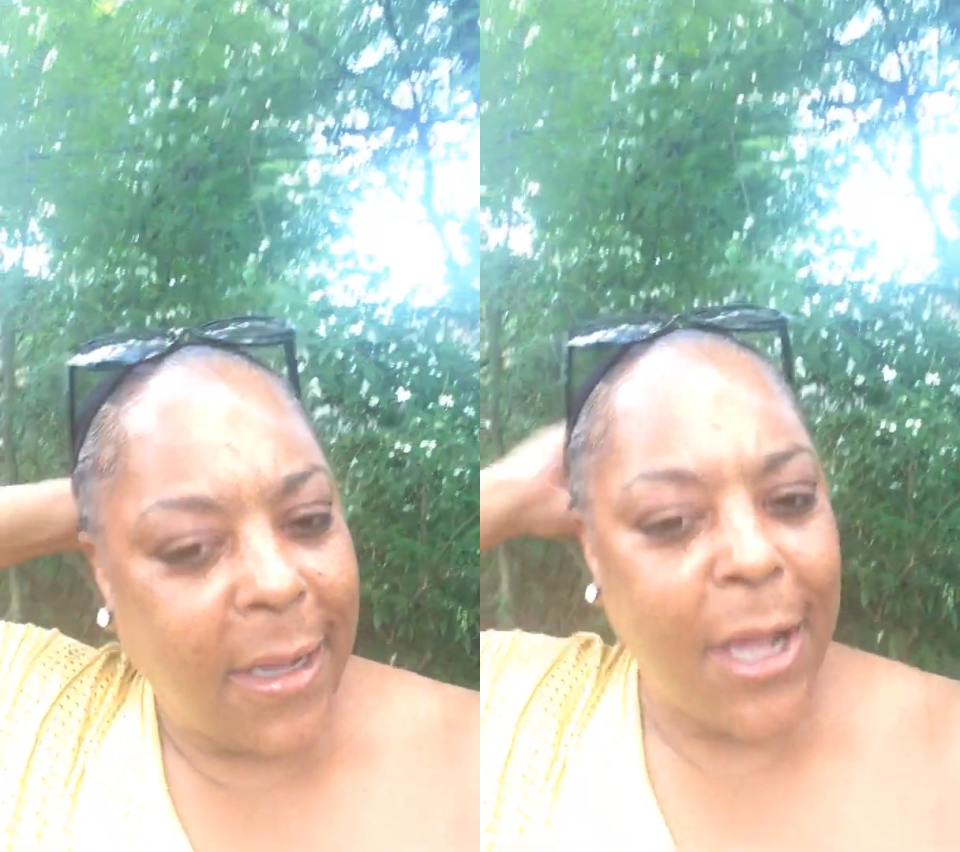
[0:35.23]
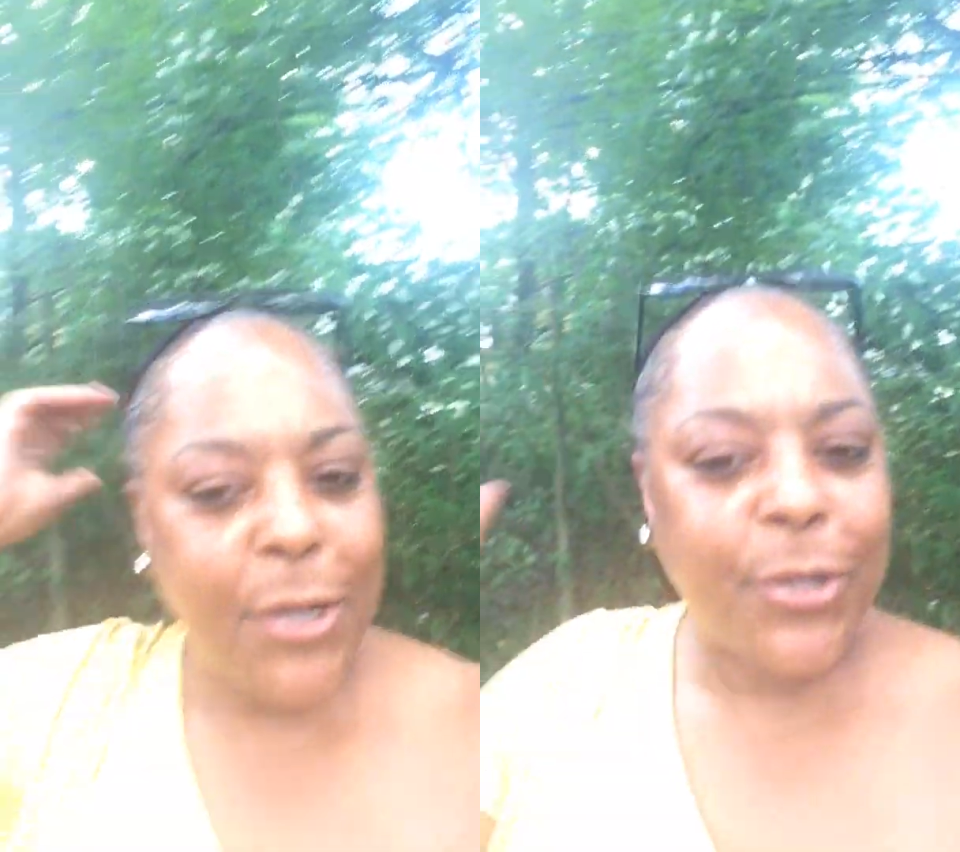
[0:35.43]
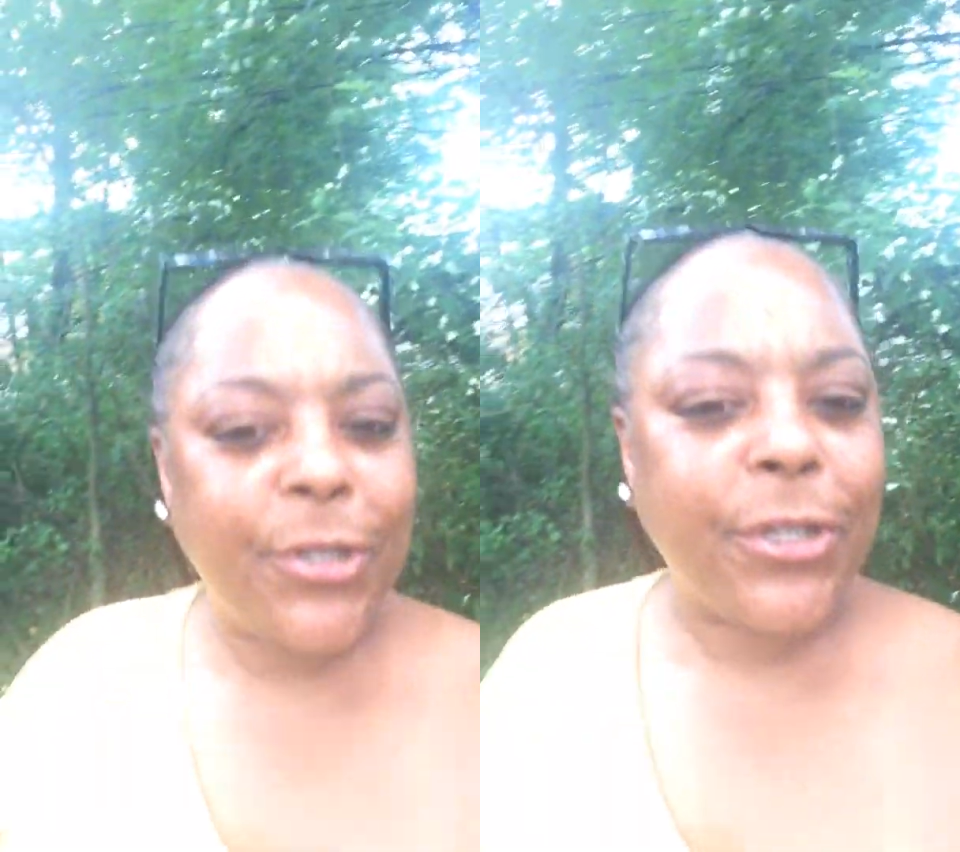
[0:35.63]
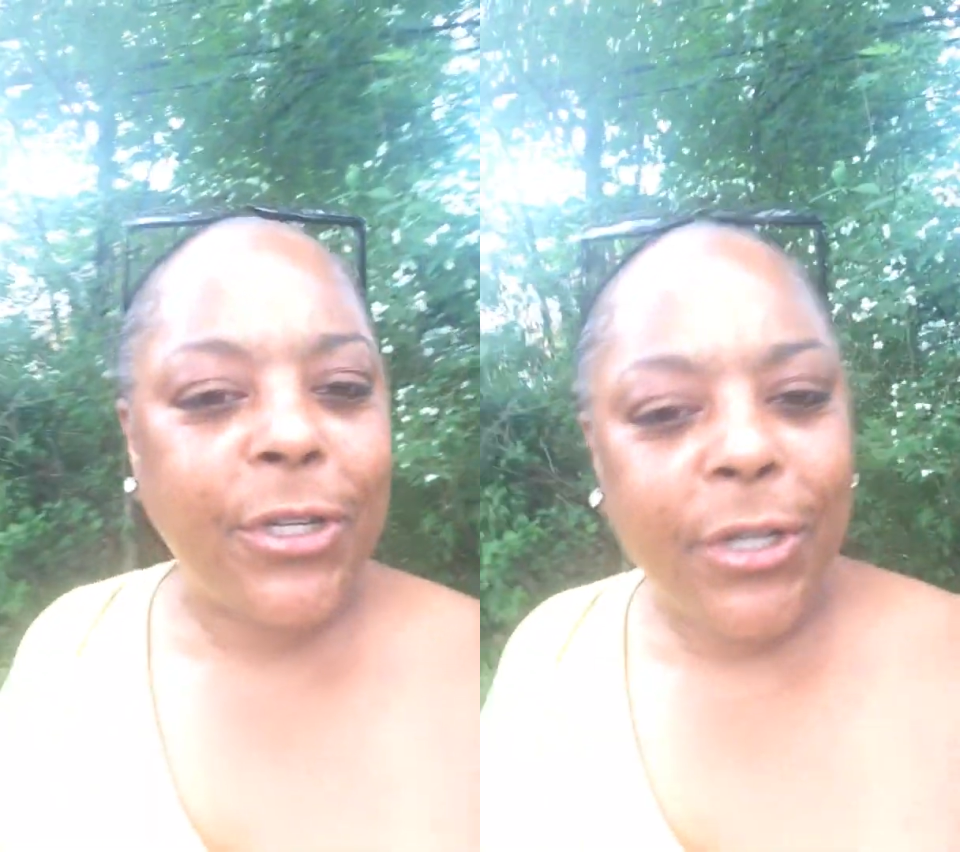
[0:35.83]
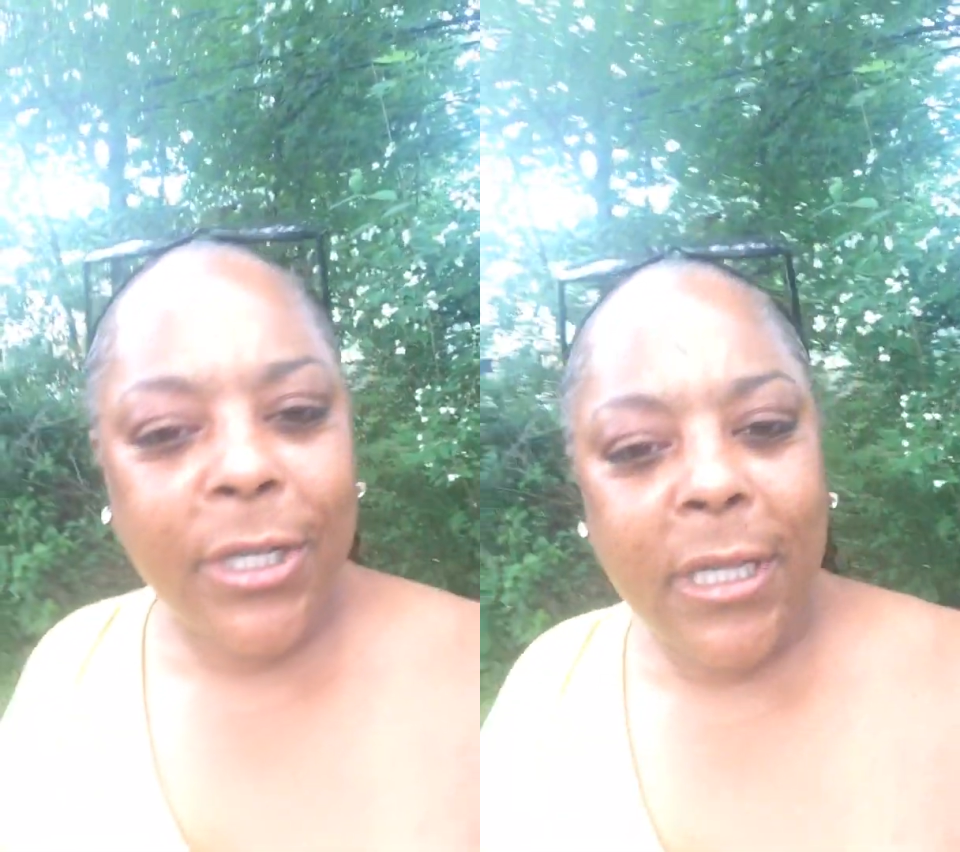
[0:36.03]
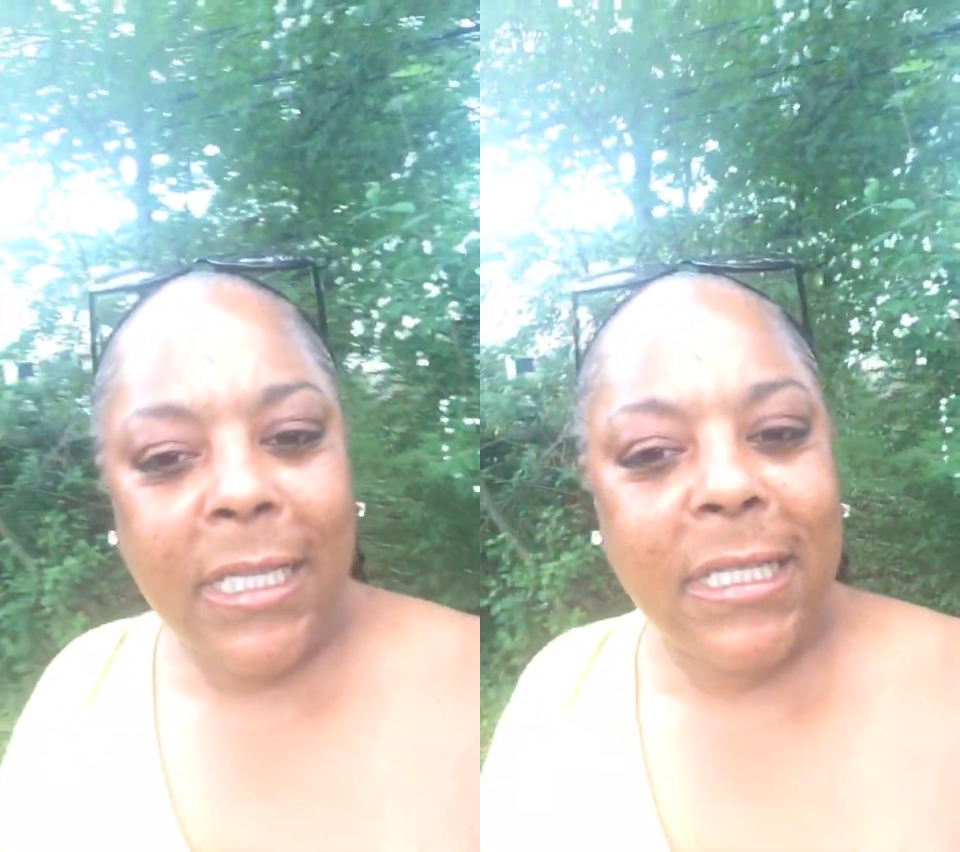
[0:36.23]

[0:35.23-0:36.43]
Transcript: understood the